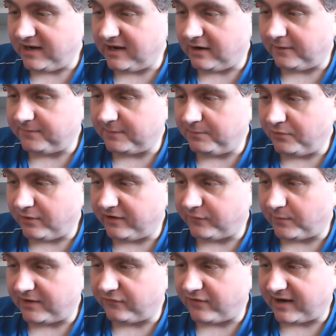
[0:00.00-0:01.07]
of the Blue Eyes
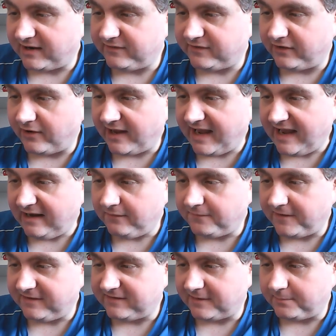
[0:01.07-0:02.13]
White Dragons in your hand,
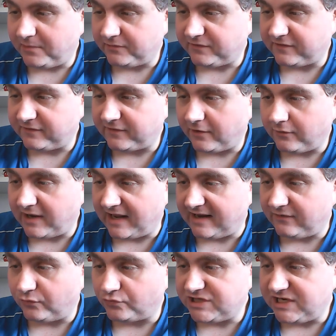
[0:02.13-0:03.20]
face up monster zone
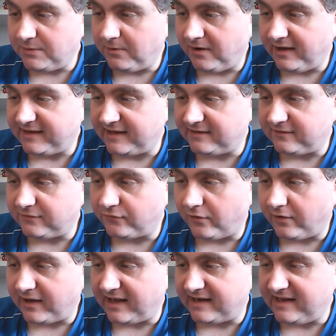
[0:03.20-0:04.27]
and or GY, then
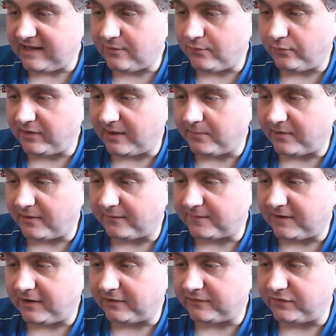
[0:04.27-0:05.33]
destroy an equal number of
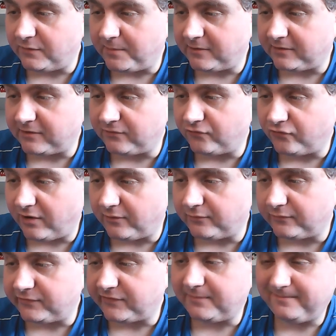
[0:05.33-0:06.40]
cards your opponent
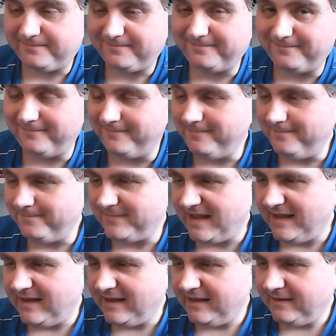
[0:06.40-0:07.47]
controls.
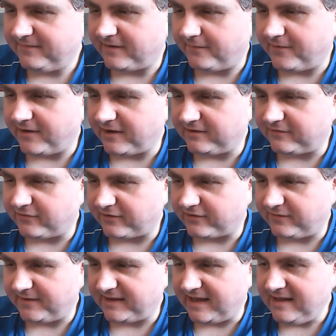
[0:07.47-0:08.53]
So a very good
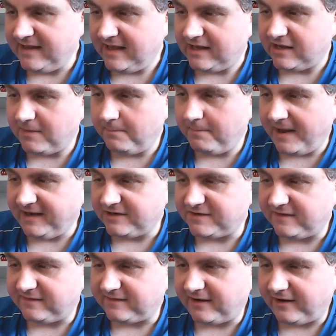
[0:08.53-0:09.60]
destruction effect there. You can banish
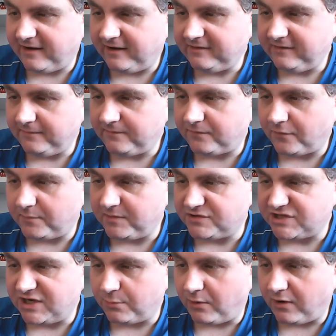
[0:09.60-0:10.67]
this card from your
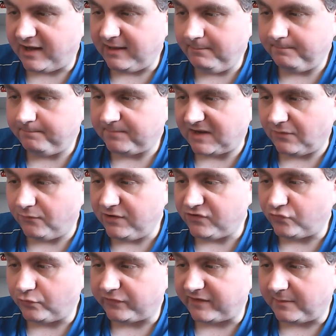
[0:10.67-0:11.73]
GY,
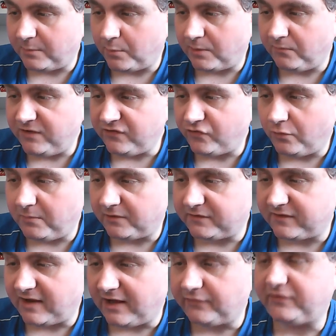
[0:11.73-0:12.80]
ritual summon one ritual
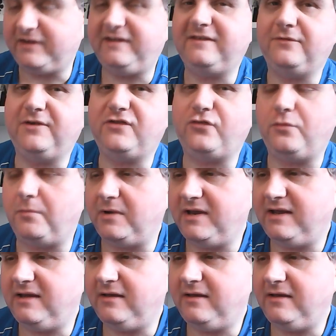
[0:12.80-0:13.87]
monster. Oh, so this is the ritual.
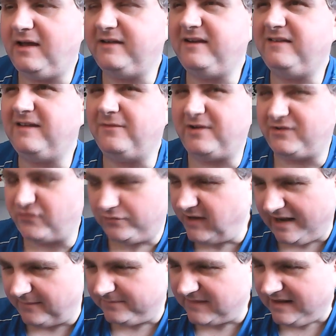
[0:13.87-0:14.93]
Yeah, I did say ritual,
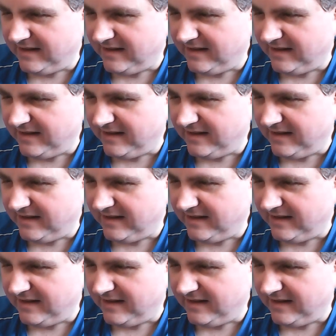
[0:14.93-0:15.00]
yeah.